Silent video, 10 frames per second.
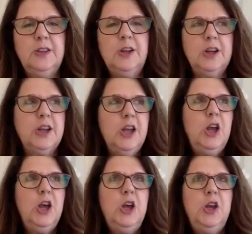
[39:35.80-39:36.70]
look,
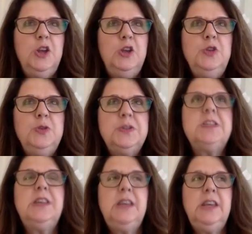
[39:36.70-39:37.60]
you
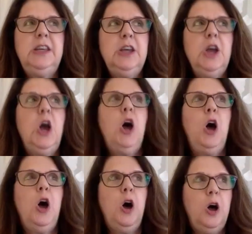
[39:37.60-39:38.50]
see
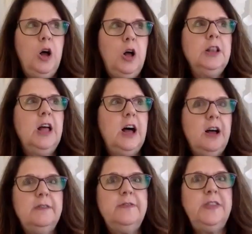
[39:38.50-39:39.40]
all
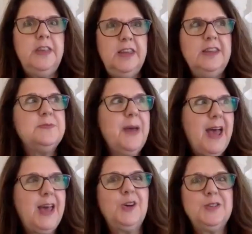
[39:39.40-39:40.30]
of these
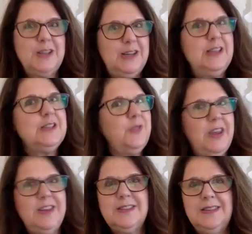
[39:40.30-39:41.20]
banners and these
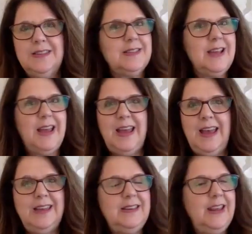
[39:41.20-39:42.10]
faces
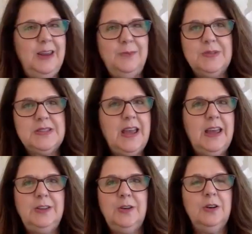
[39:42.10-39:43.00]
and hmm. names
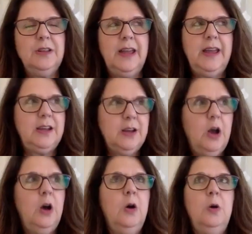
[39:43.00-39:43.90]
and you're like
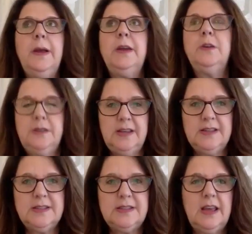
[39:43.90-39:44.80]
oh my
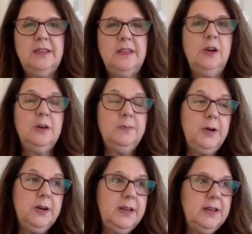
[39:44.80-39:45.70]
goodness and the hard
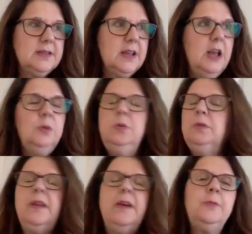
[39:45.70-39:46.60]
part is we'll
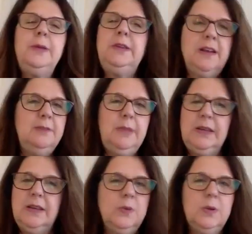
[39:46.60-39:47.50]
never be done
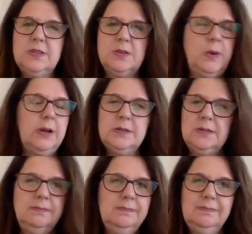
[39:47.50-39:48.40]
making quilt squares
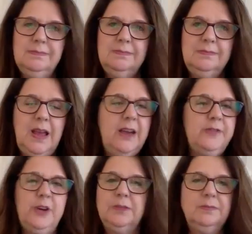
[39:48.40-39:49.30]

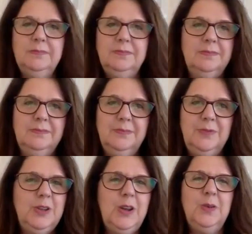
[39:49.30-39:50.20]
ever wow
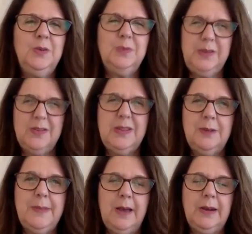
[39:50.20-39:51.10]
you know when you think
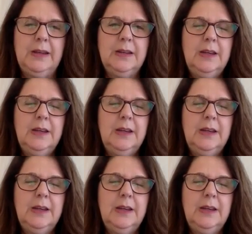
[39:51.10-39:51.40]
about it